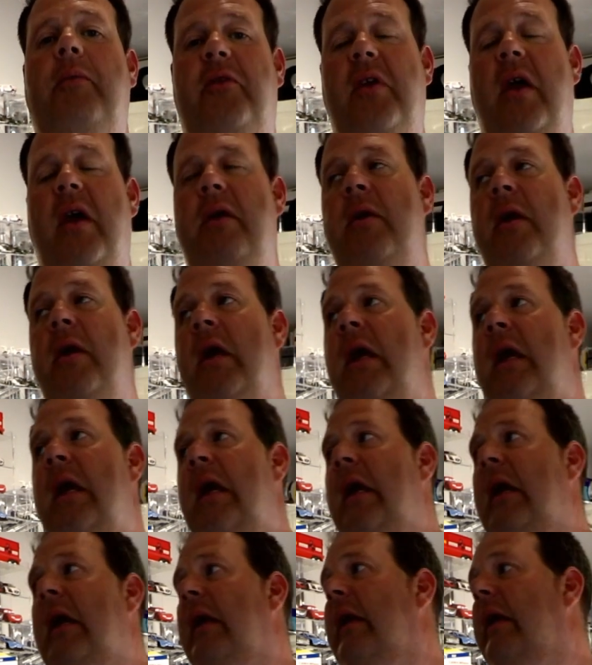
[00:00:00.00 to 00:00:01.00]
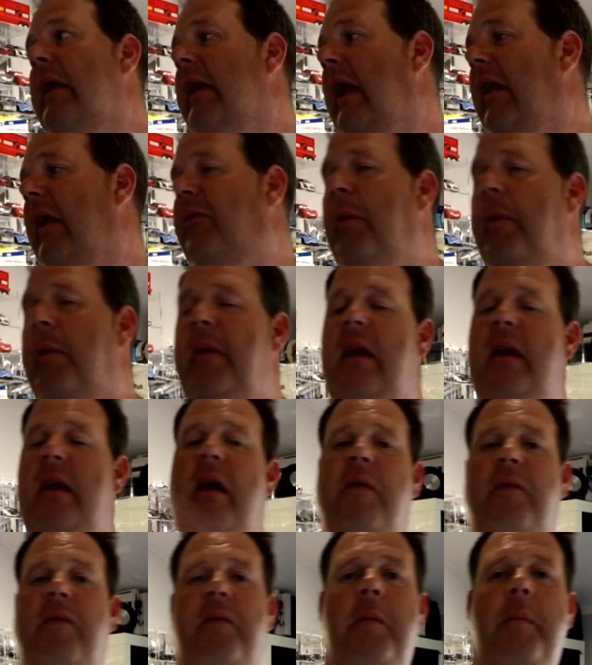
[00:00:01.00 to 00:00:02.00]
So that's probably
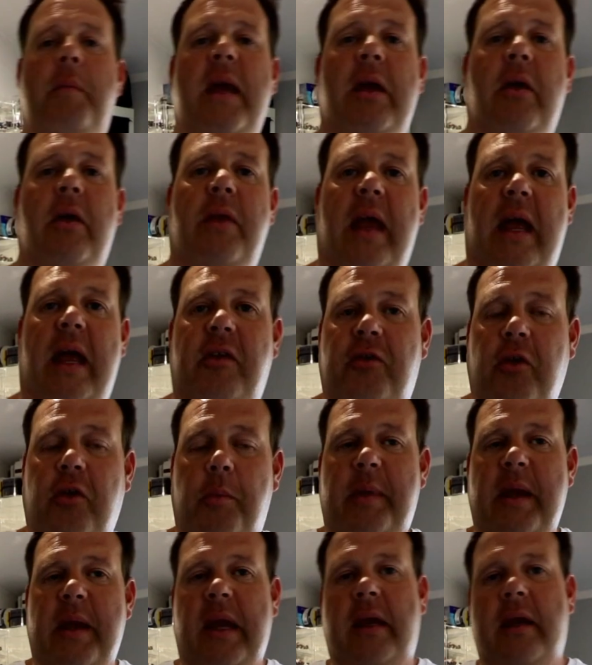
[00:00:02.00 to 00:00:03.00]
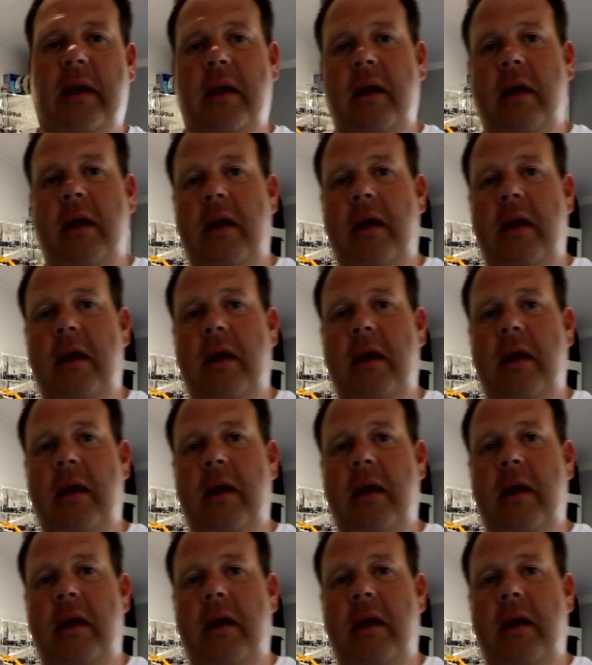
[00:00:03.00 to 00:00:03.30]
enough from me on that topic.